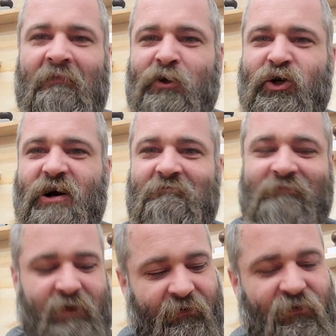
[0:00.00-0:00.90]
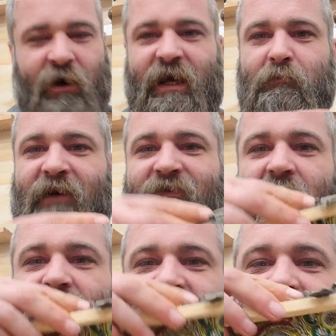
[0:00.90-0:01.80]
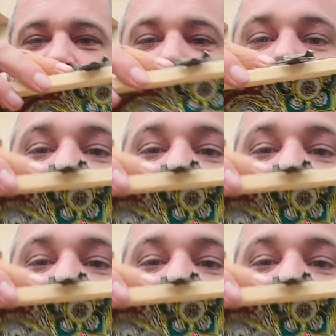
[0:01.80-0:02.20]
Sure, the Funky McFunkerson.